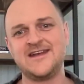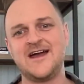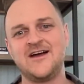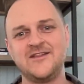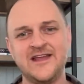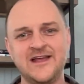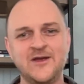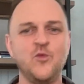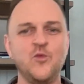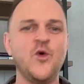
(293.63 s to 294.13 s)
out?
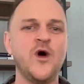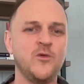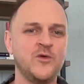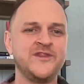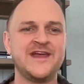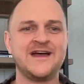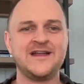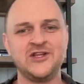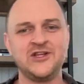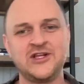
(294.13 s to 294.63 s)
Like, what would
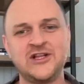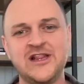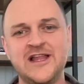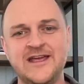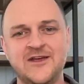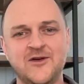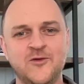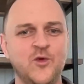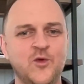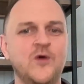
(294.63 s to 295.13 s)
that look
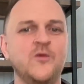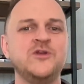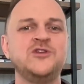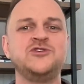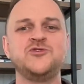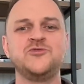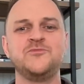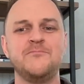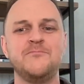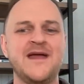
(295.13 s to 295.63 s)
like? Or what would
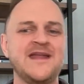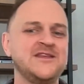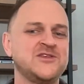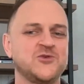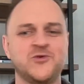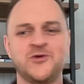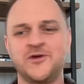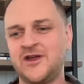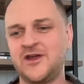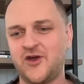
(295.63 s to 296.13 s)
you
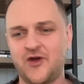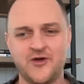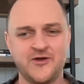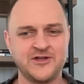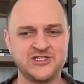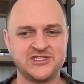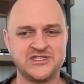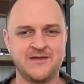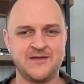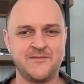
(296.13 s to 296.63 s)
mentor,
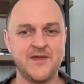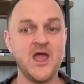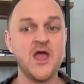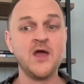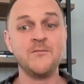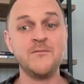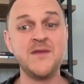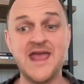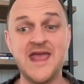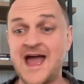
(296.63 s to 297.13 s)
encourage them?
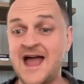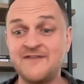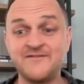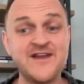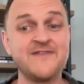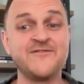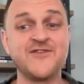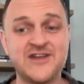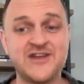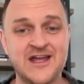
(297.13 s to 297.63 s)
Me, I've
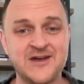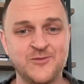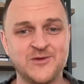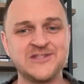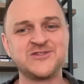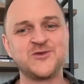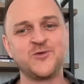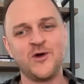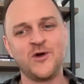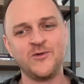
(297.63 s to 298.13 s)
never done one.
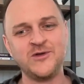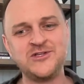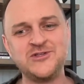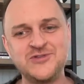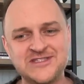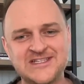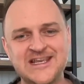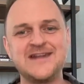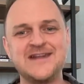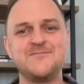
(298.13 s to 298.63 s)
So what would you
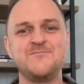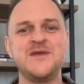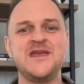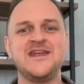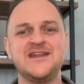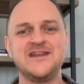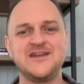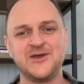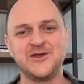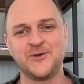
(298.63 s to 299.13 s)
say to me
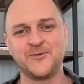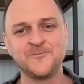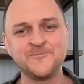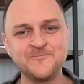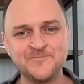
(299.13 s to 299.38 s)
to do?